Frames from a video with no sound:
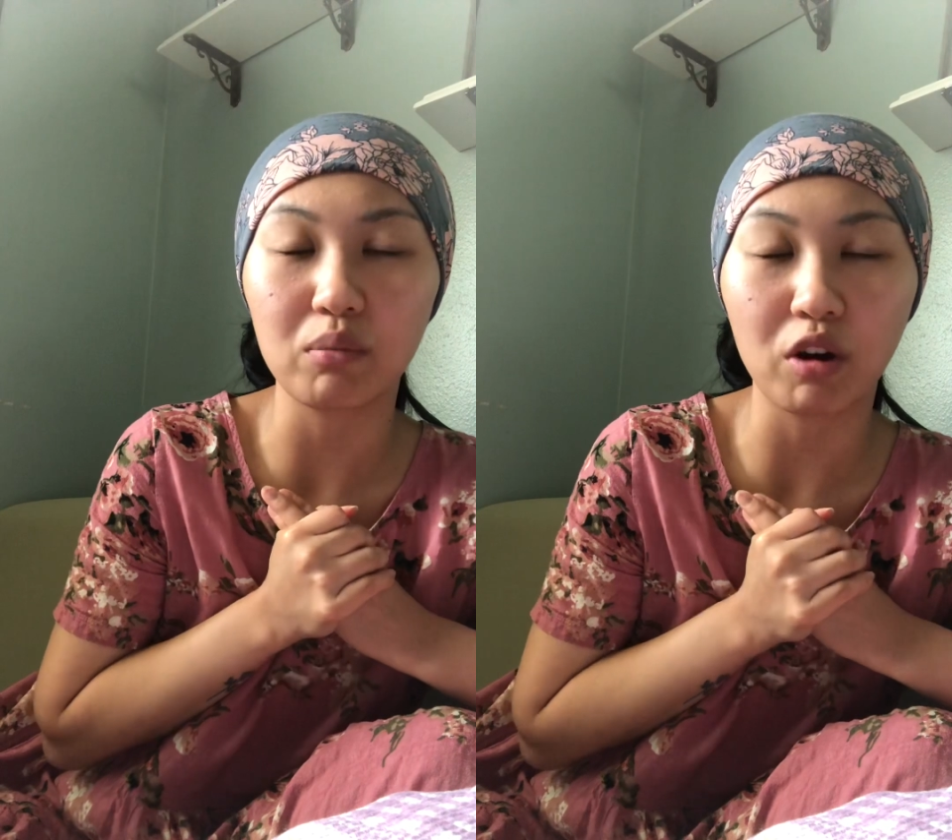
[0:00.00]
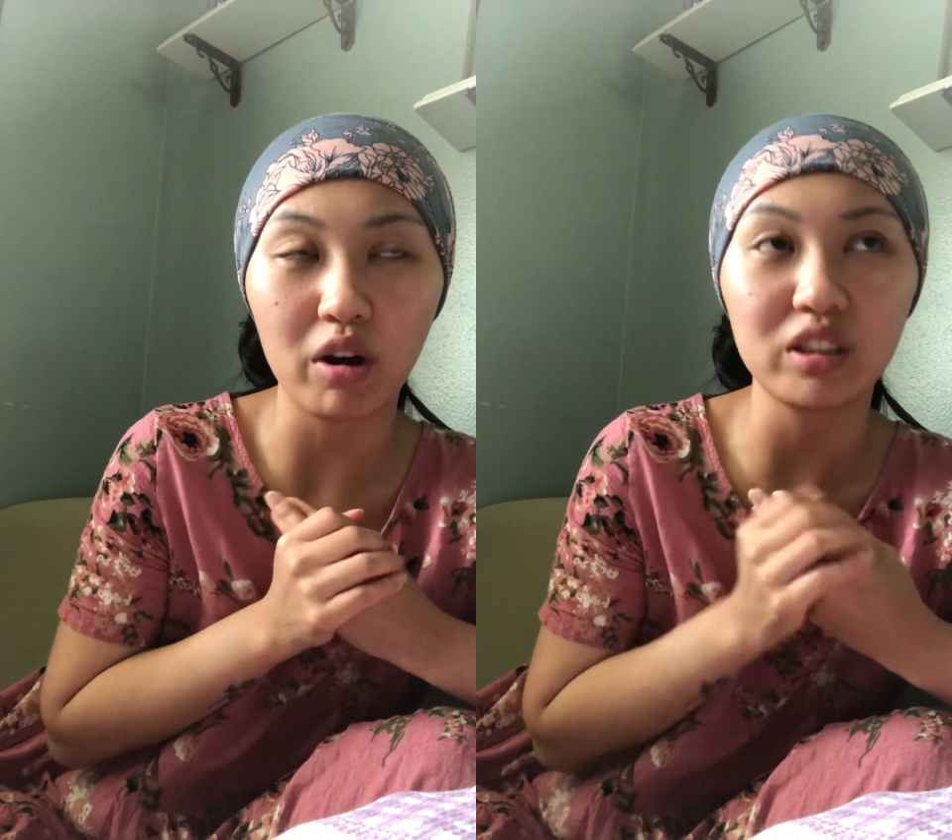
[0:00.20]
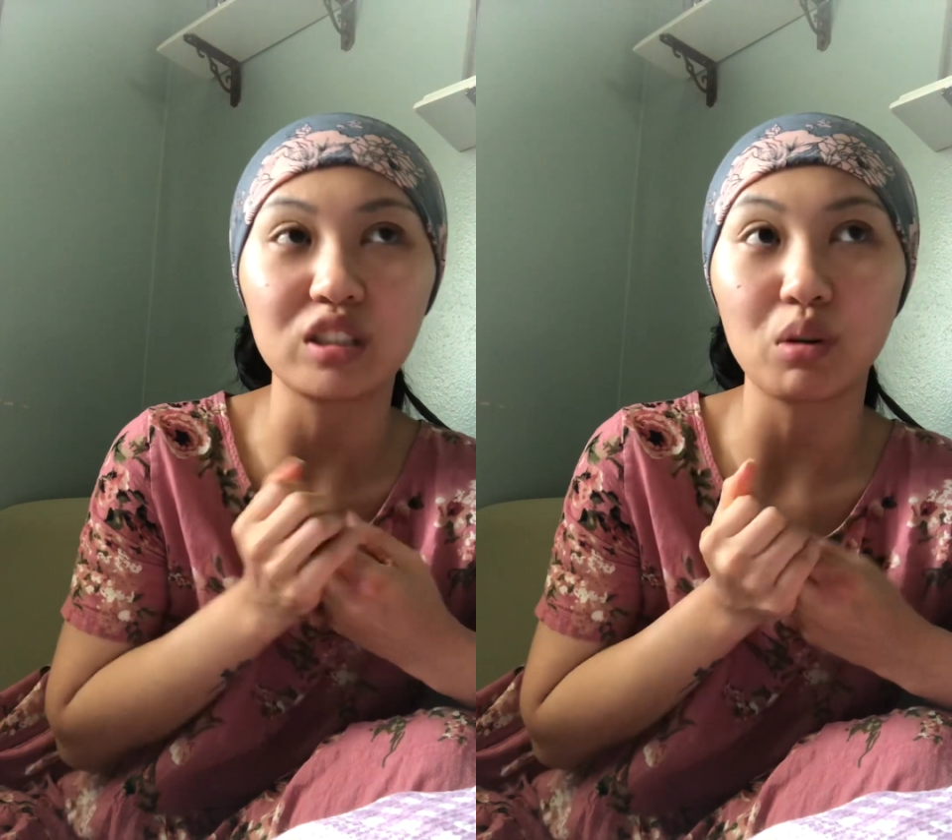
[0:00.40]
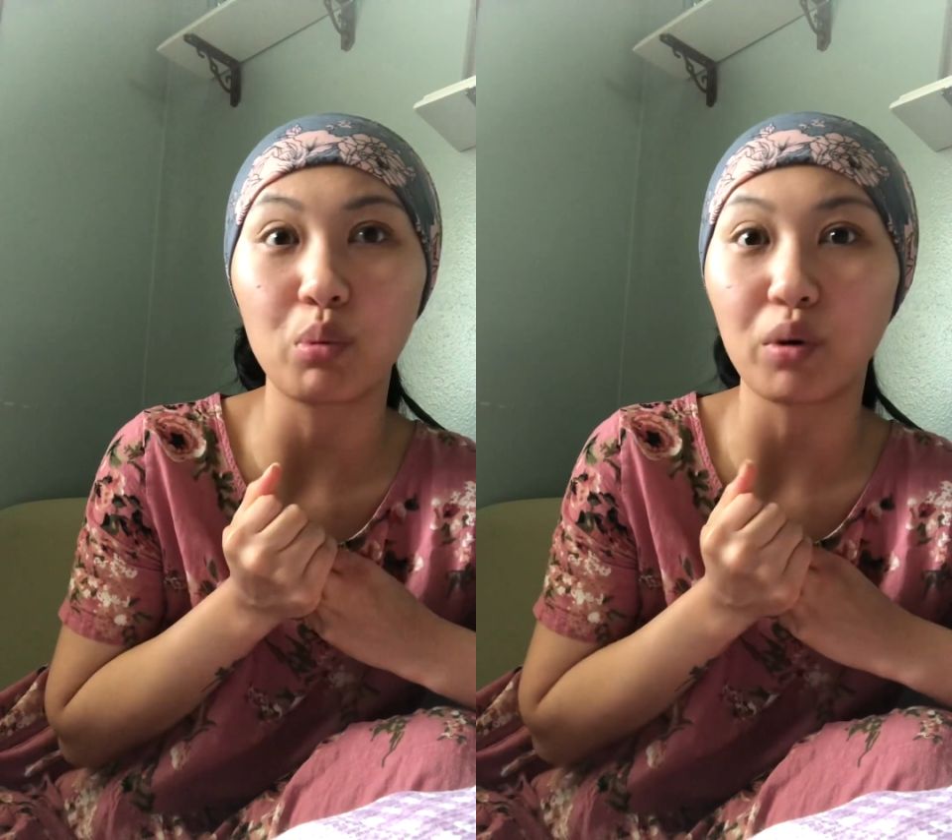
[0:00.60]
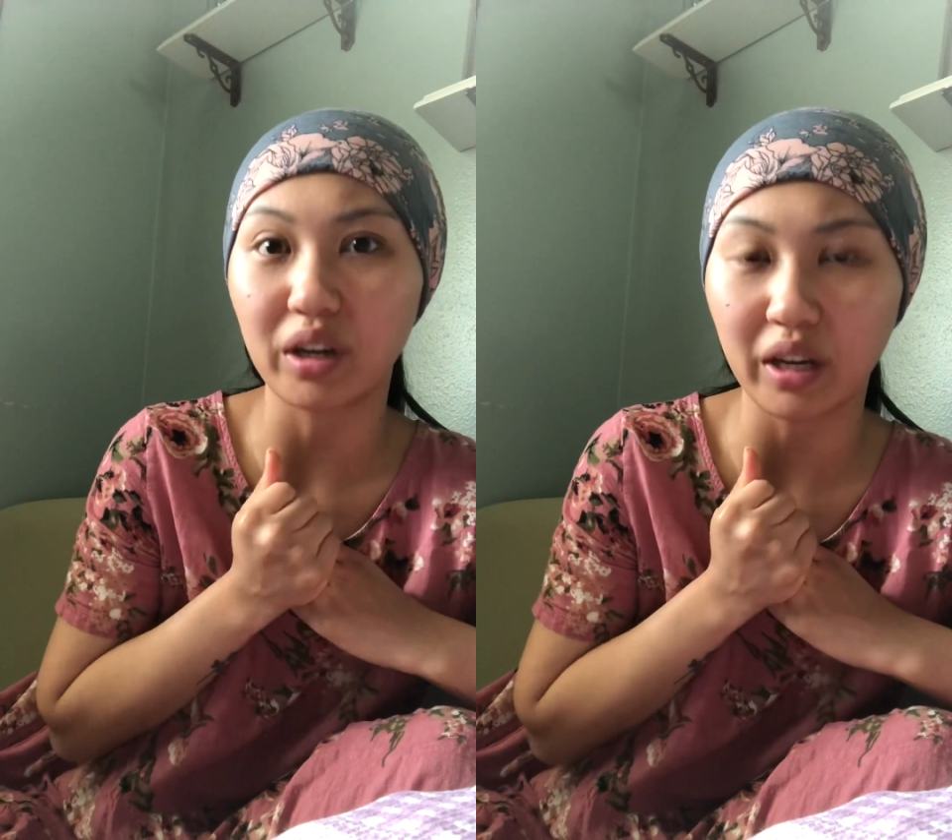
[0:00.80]
God is still
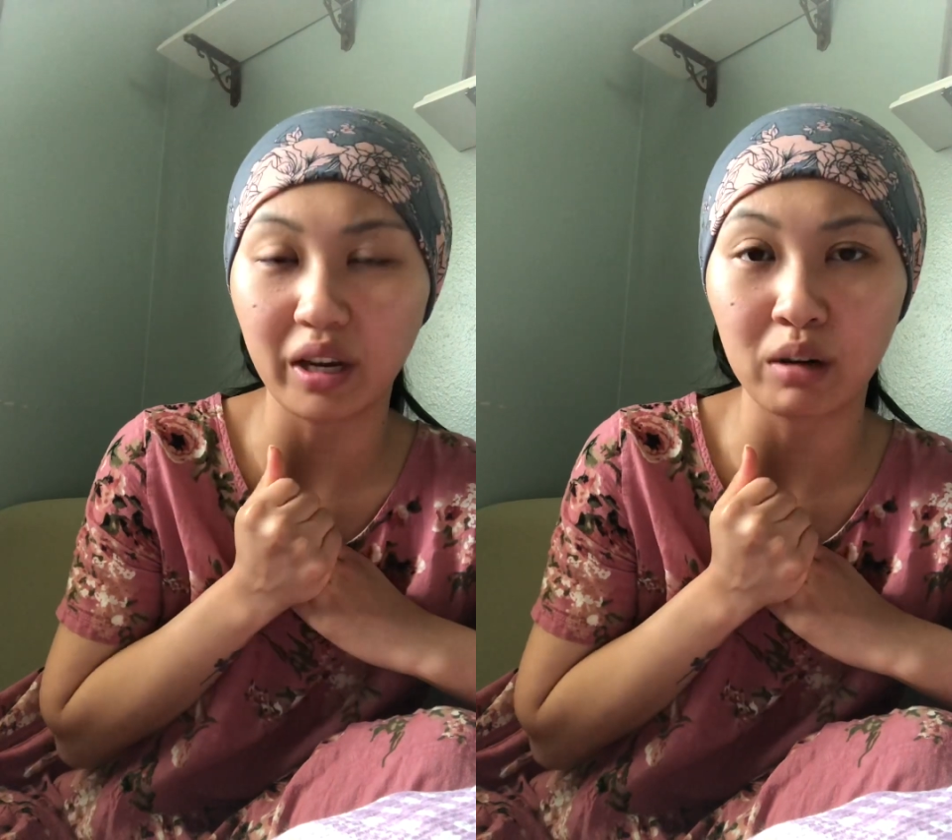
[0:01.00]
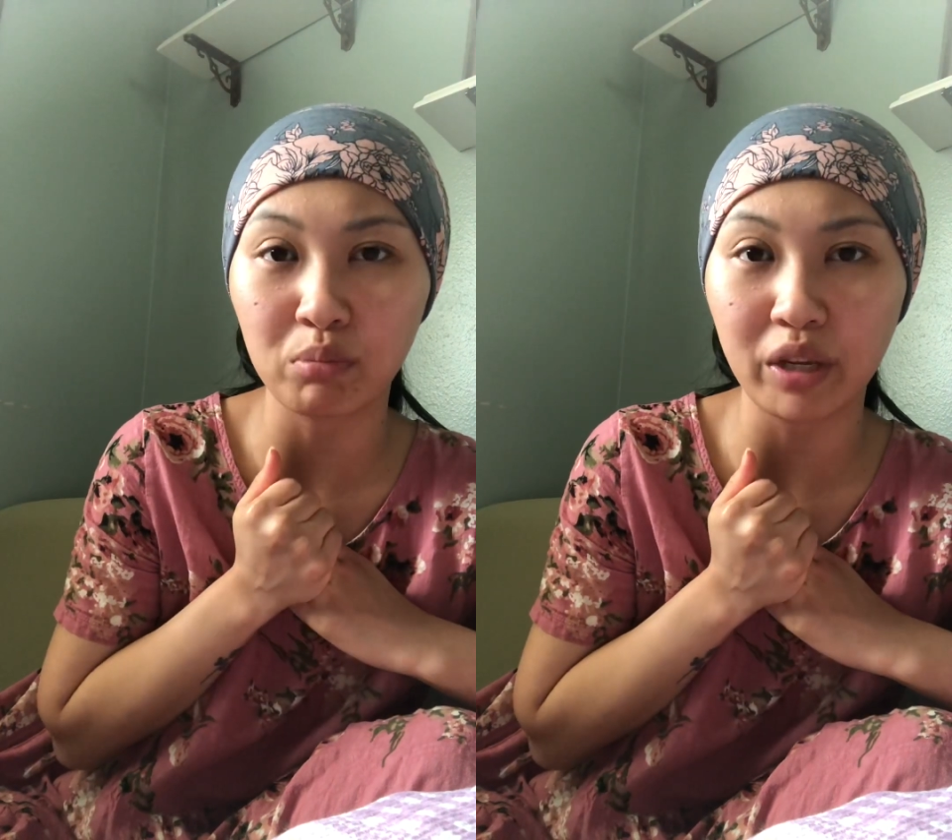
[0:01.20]
working in